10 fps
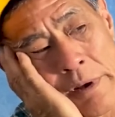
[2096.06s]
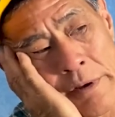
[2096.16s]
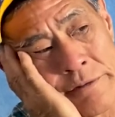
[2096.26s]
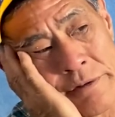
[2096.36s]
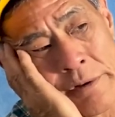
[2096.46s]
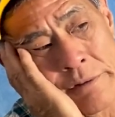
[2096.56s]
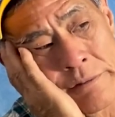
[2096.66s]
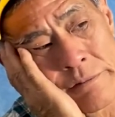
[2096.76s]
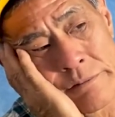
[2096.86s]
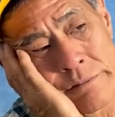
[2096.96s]
I said,
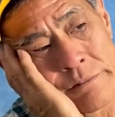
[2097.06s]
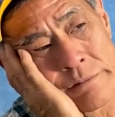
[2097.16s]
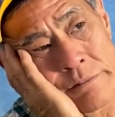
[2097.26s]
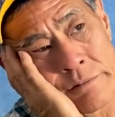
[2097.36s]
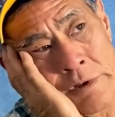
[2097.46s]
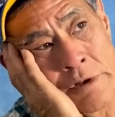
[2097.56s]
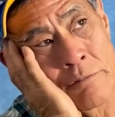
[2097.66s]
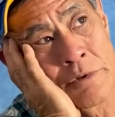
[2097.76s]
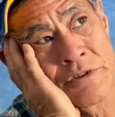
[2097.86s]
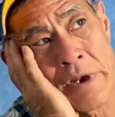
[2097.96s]
you know,
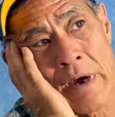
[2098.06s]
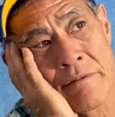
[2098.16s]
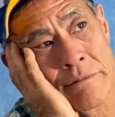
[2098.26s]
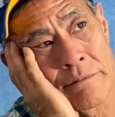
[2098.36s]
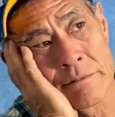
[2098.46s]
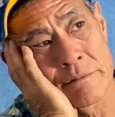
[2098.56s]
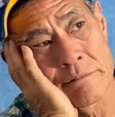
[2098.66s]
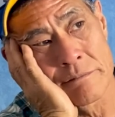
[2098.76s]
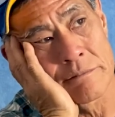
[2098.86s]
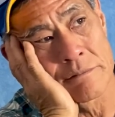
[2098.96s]
we should have
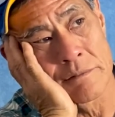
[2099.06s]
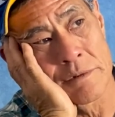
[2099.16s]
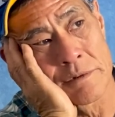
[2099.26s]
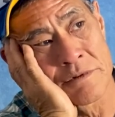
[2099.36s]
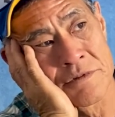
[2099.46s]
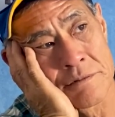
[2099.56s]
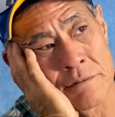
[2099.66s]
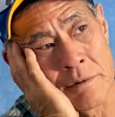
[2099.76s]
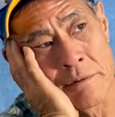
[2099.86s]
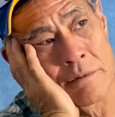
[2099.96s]

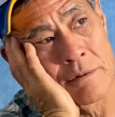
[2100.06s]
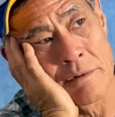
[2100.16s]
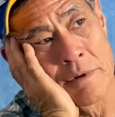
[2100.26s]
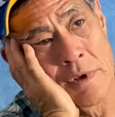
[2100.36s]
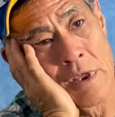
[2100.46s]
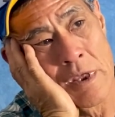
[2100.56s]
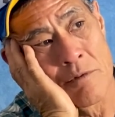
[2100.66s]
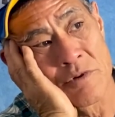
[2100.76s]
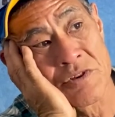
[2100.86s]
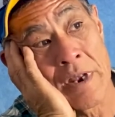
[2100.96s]

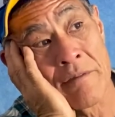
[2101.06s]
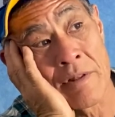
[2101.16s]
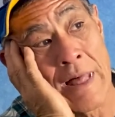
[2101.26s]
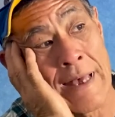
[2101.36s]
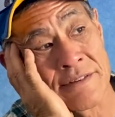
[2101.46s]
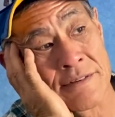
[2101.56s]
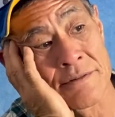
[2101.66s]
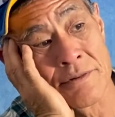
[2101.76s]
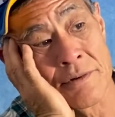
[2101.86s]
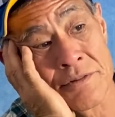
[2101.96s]
we should have
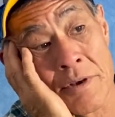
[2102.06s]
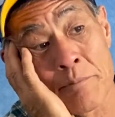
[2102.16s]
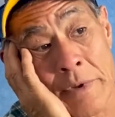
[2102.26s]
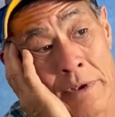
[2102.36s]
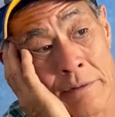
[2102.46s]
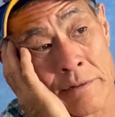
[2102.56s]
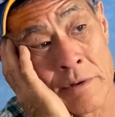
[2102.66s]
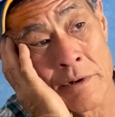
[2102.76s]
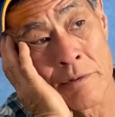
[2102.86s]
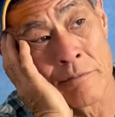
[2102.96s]
classes or something, you know,